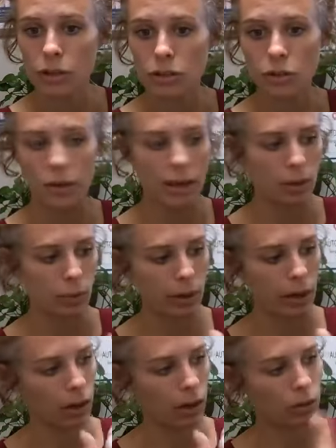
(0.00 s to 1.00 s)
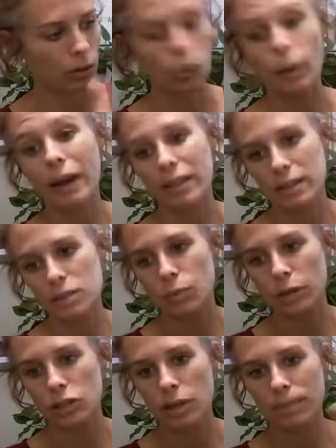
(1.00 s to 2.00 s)
So they will, well, right in this
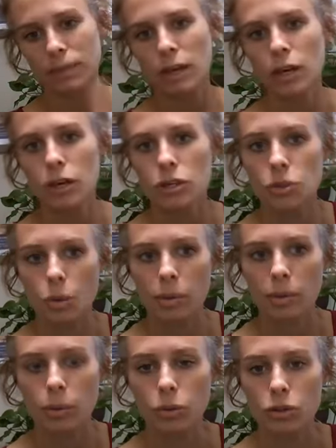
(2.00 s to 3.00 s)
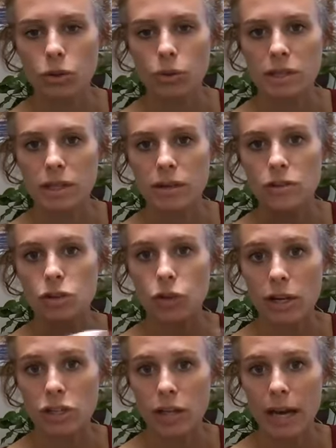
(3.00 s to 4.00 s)
region. So what people will do is they'll
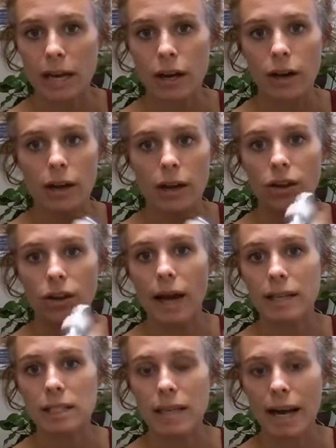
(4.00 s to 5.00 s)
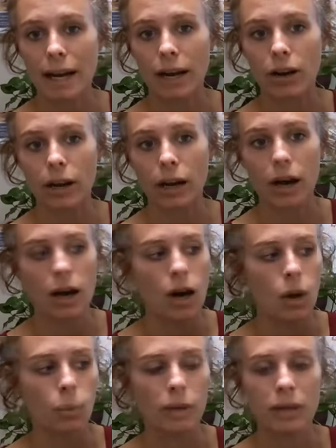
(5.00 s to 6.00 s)
stretch that area, they'll ice that area,
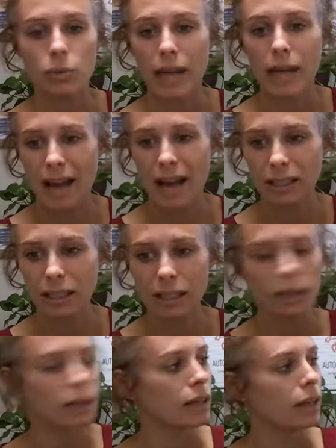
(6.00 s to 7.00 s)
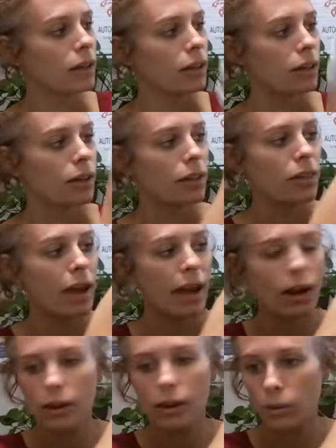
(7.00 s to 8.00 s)
when in reality, the
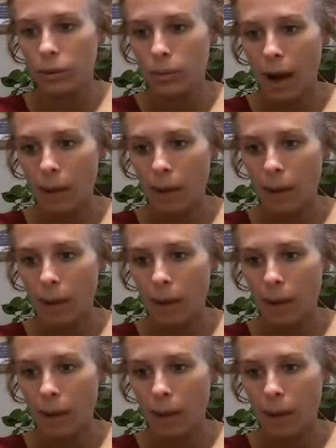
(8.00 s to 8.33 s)
area where the